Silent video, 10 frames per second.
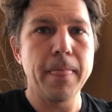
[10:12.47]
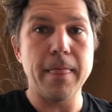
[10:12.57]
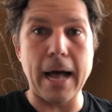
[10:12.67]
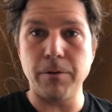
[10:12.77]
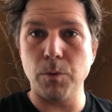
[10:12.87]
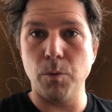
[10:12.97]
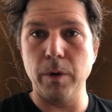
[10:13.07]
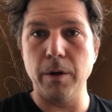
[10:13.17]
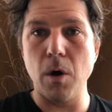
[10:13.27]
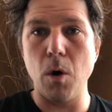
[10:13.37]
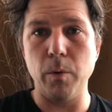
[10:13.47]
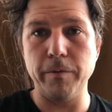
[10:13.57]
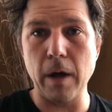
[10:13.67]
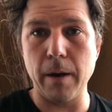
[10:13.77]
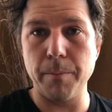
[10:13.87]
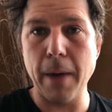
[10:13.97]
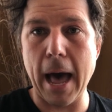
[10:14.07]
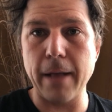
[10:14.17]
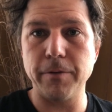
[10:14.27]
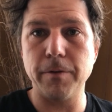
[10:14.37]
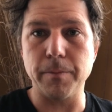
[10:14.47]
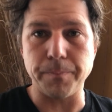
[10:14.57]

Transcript: That's when we know we've gotten past